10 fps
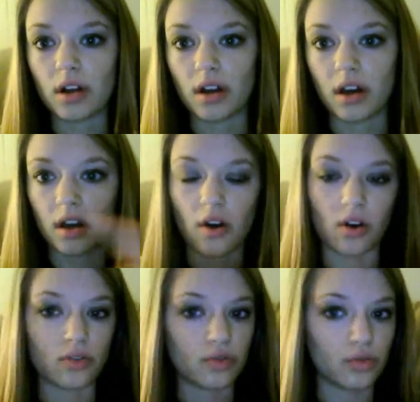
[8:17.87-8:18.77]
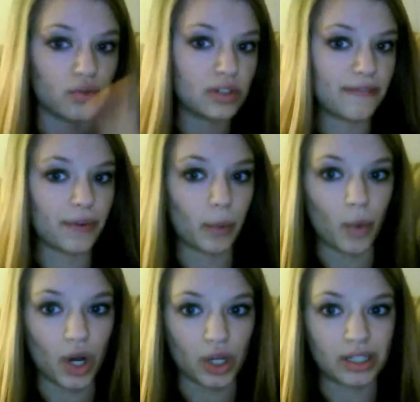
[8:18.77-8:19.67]
on different
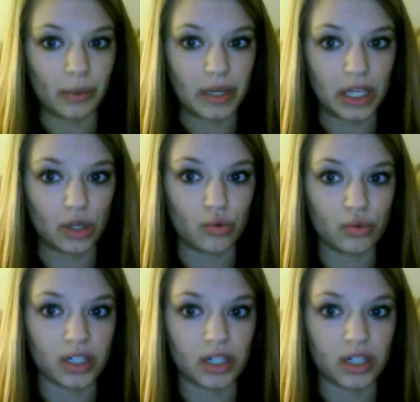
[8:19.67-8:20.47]
words that we use,